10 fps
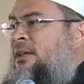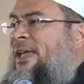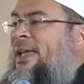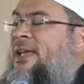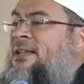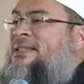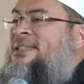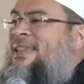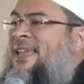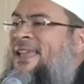in
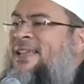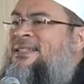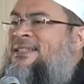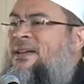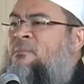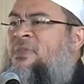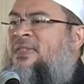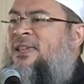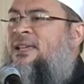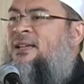saying
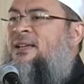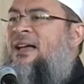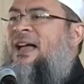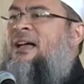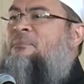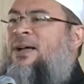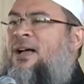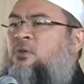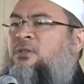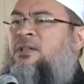something
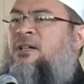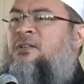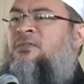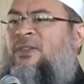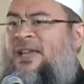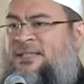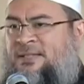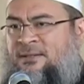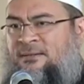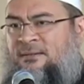about her
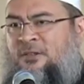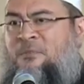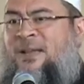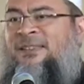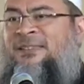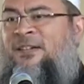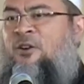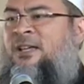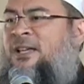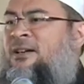face, commenting
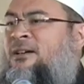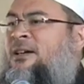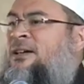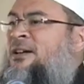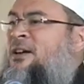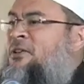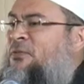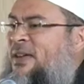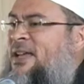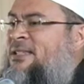on her
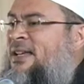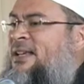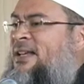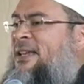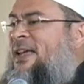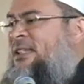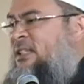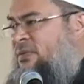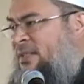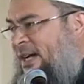face in a
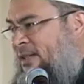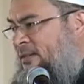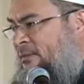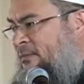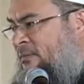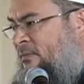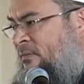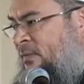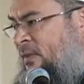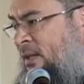negative side.
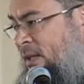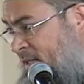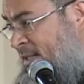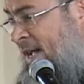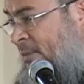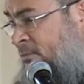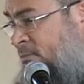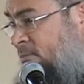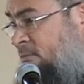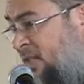In Islam,
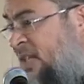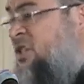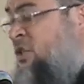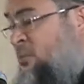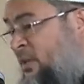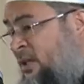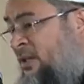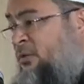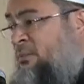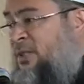it's completely
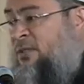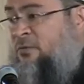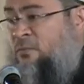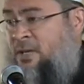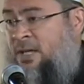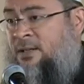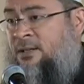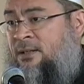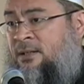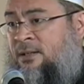forbidden for me
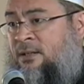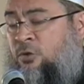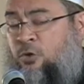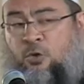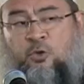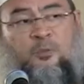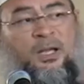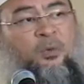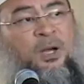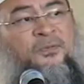to go to
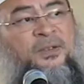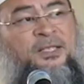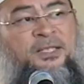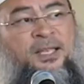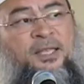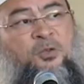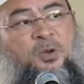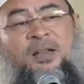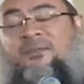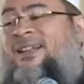my wife and say, you
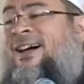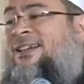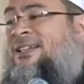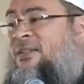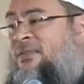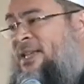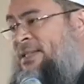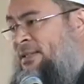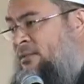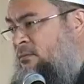have an ugly
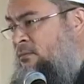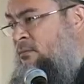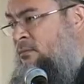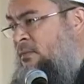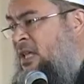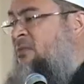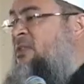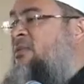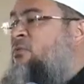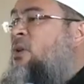face,
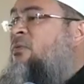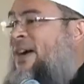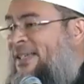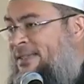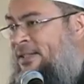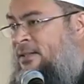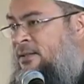even if we're fighting.